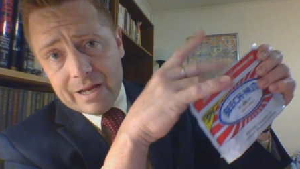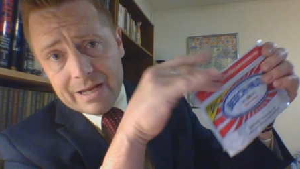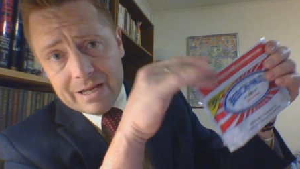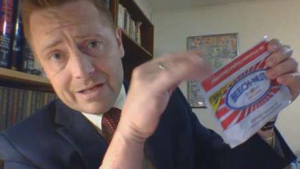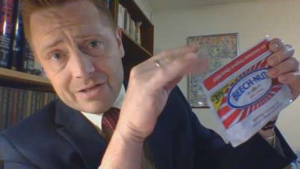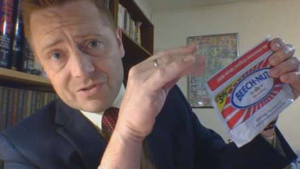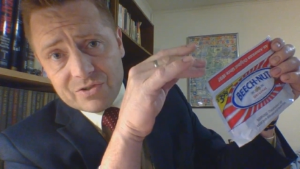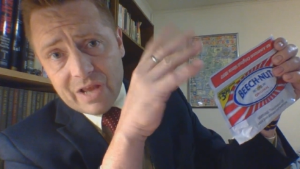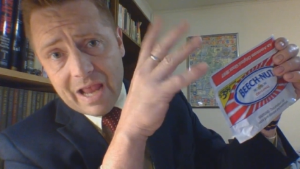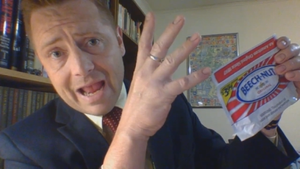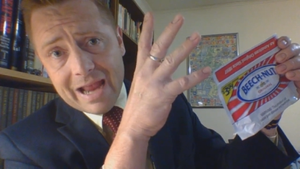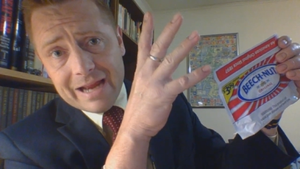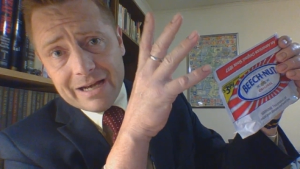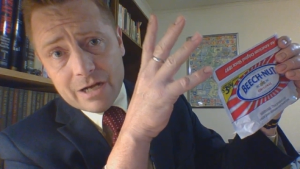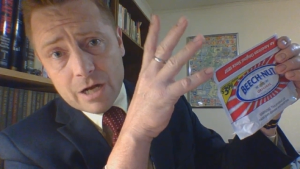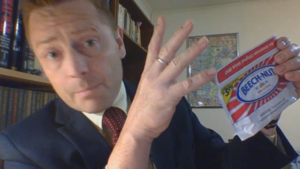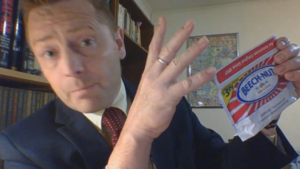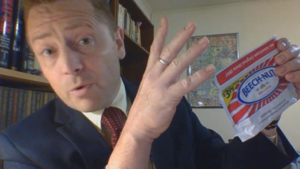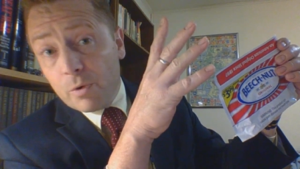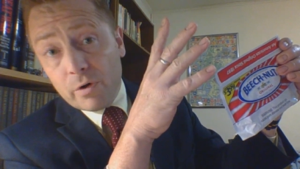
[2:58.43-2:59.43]
is a
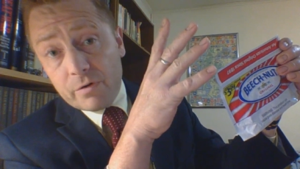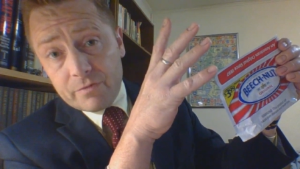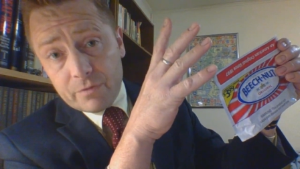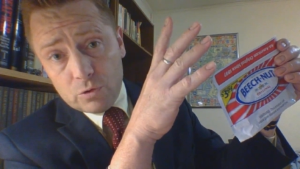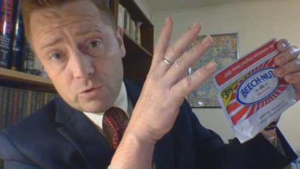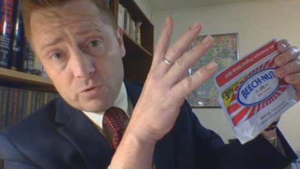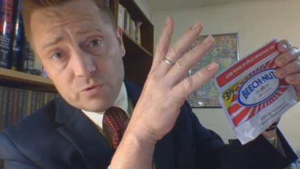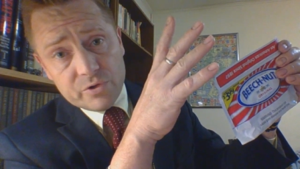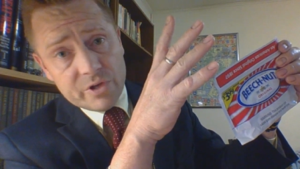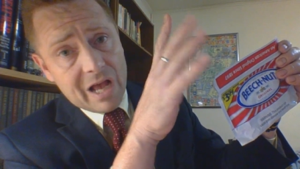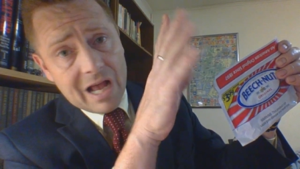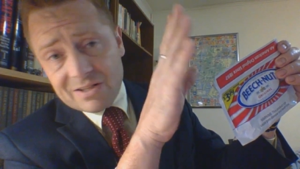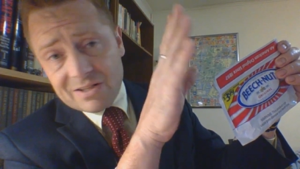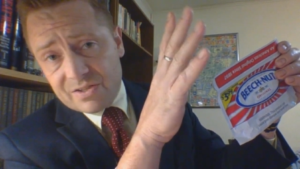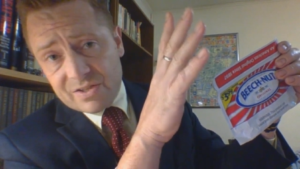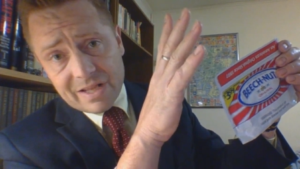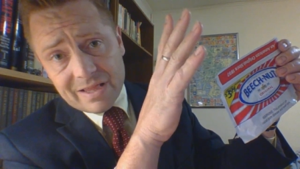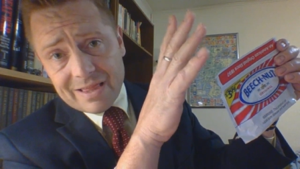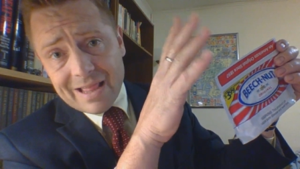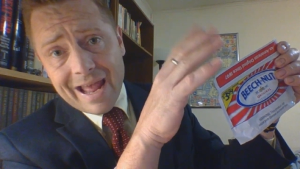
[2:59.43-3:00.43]
number of glue dots,
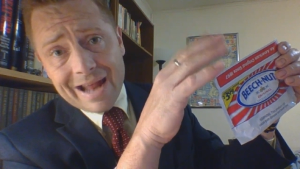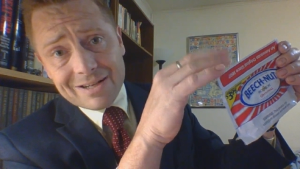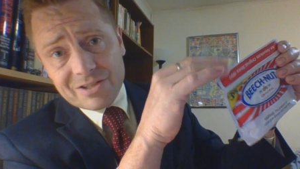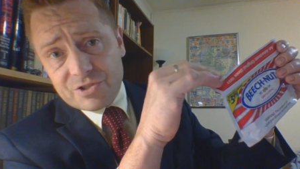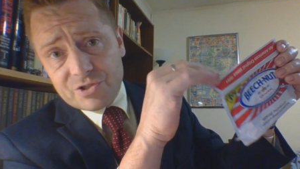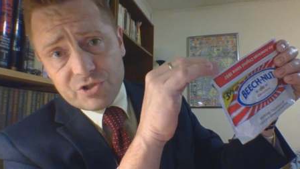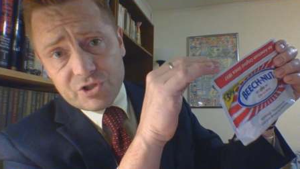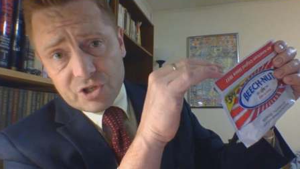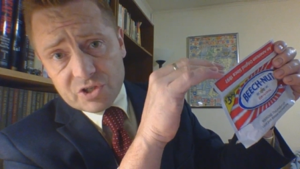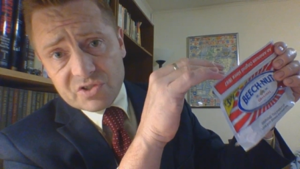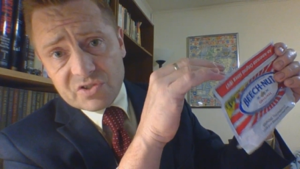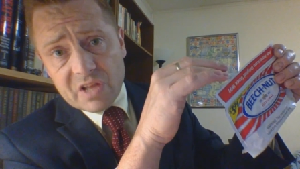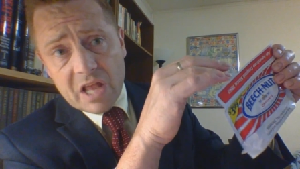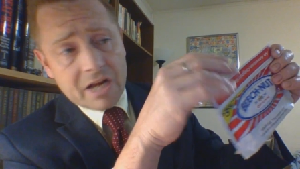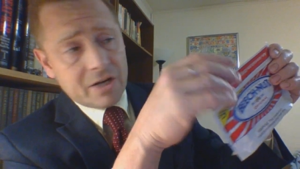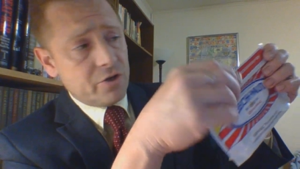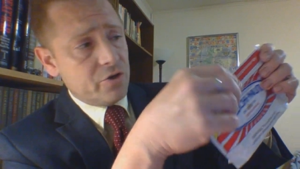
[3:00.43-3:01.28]
and that's just not